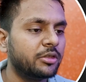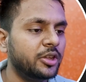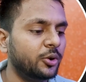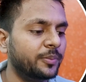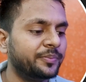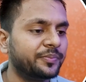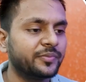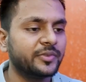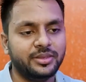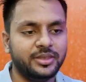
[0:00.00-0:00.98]
0.
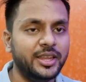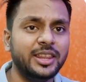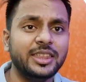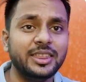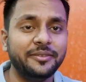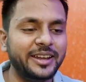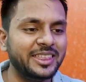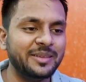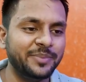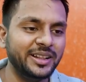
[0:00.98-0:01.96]
This is a very
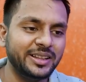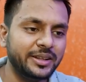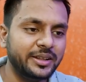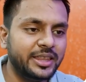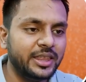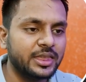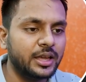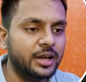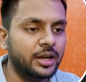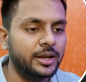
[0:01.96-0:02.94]
simple. This
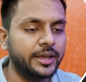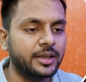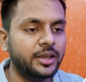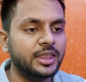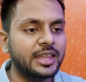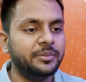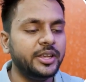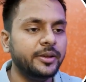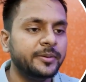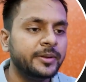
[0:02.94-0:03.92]
is
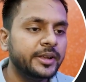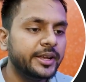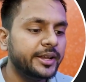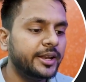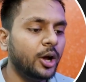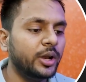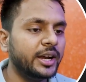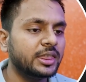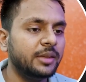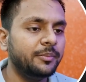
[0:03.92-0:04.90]
empty. Now
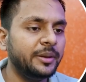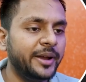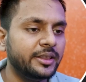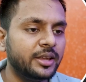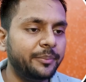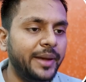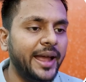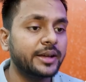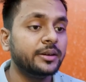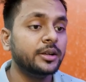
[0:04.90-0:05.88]
let's implement the
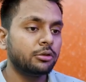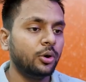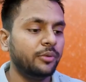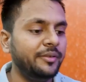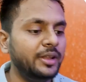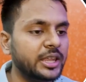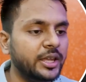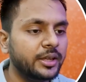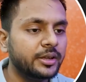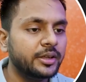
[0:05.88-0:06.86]
back. So we will
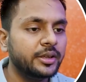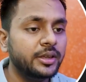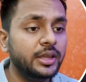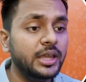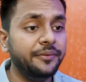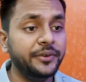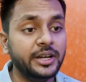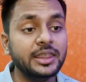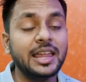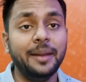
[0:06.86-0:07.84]
say if it
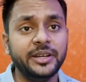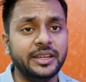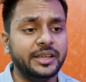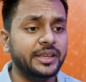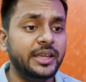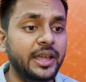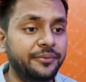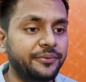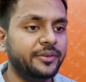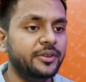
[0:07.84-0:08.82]
is empty,
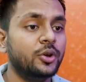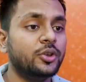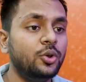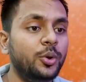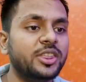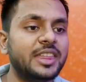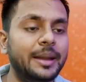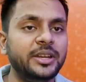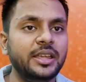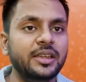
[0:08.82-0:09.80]
if your queue is
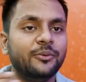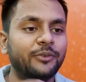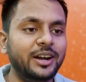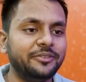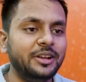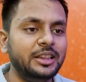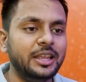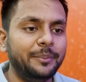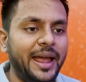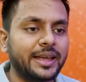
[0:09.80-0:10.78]
empty, what will
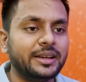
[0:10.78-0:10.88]
the back?